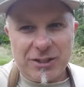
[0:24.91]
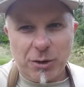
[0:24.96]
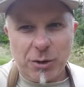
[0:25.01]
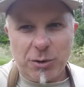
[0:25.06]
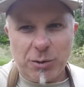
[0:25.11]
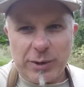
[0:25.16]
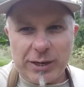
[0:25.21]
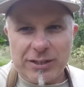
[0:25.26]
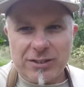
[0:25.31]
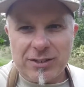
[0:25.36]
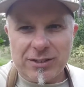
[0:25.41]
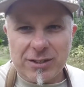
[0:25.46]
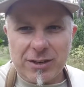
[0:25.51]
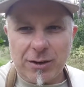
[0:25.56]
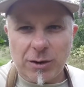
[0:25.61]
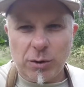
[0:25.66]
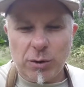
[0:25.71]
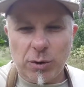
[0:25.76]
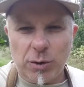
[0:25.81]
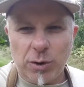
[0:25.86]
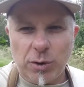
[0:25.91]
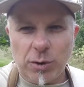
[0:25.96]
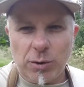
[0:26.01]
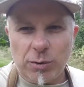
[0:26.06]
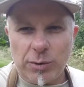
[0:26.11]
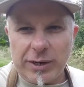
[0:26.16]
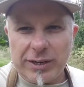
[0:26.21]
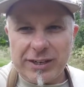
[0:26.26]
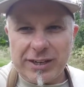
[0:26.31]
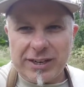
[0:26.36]

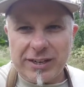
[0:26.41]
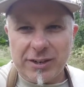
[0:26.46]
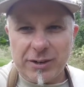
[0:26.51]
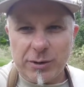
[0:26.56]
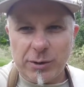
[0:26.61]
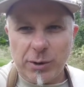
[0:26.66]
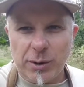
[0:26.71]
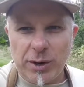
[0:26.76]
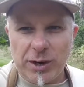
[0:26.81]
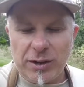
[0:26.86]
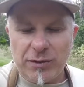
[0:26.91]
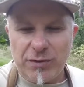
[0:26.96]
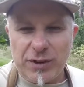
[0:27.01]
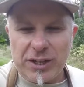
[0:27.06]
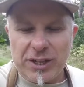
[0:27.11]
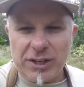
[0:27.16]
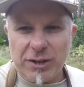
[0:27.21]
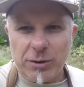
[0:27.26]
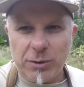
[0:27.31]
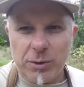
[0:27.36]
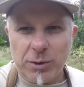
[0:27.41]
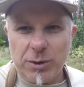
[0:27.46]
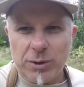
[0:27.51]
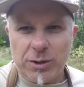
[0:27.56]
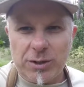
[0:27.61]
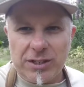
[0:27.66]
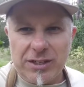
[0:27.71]
already in an earlier video.